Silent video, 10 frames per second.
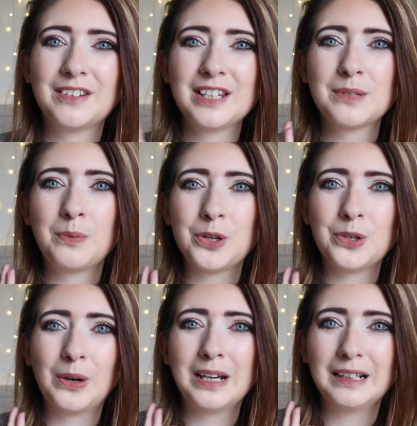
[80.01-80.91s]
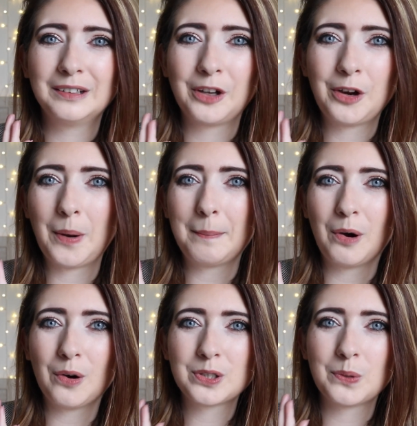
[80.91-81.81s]
So this is what your Little Known
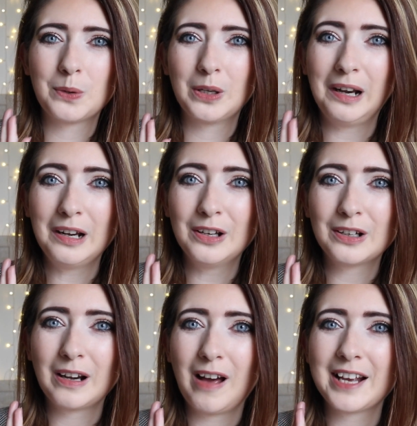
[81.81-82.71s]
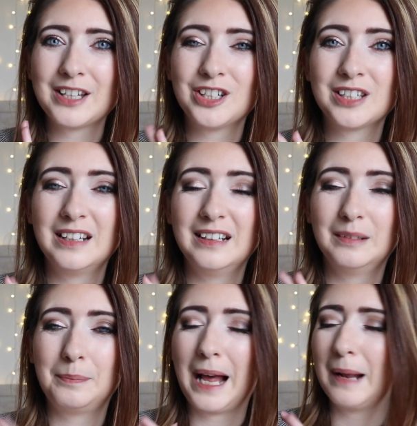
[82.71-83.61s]
Box will look like. It's just a
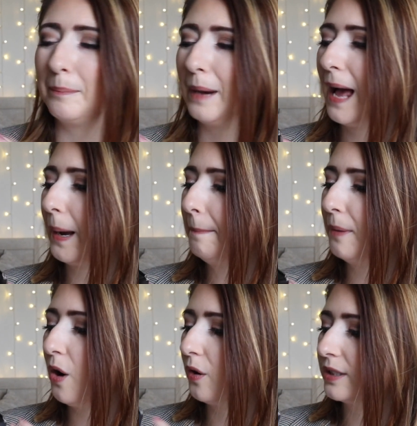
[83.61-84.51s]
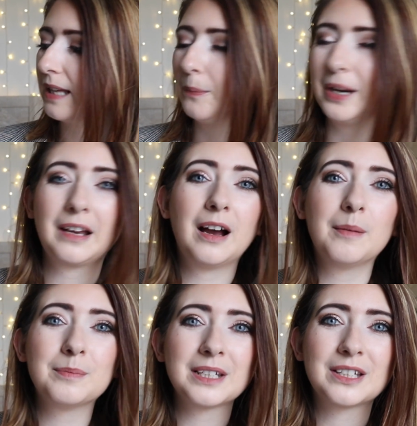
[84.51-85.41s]
little black box, and when it
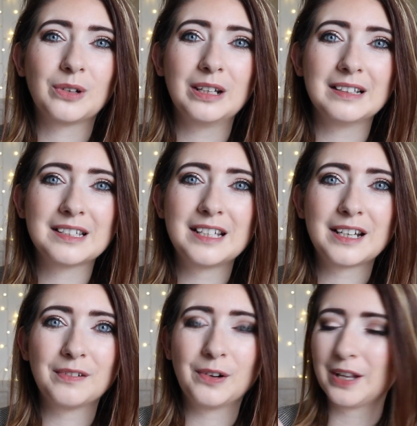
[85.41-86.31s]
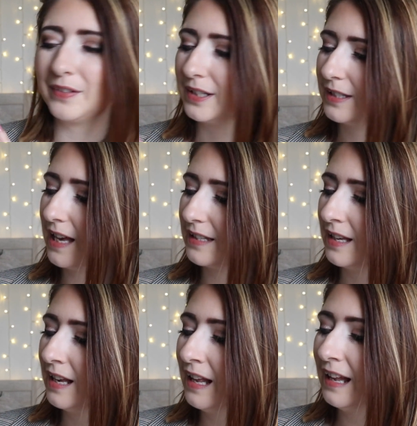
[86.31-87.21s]
comes it's got a little sticker on it that says
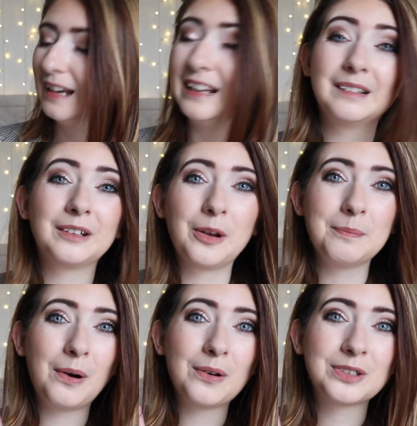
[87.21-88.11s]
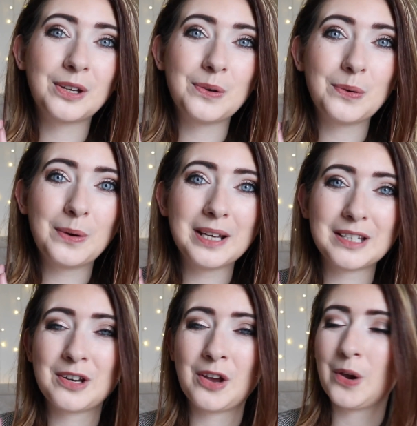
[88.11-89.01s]
Little Known Box, so you
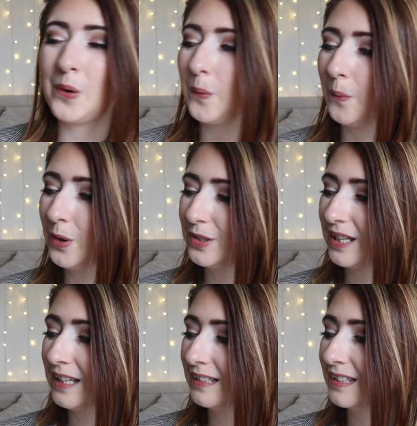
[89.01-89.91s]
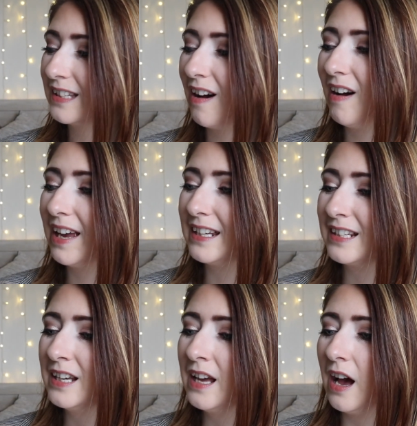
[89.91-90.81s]
always know what's inside.
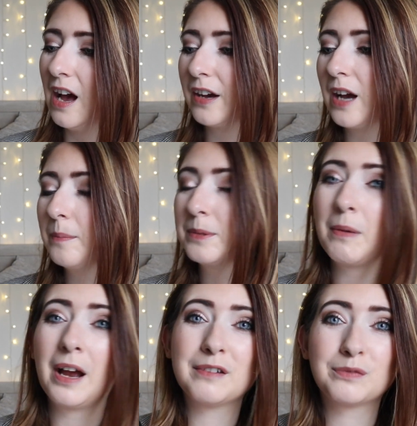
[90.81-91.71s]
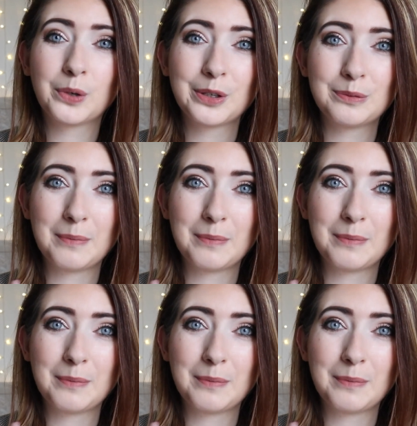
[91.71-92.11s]
It comes by Royal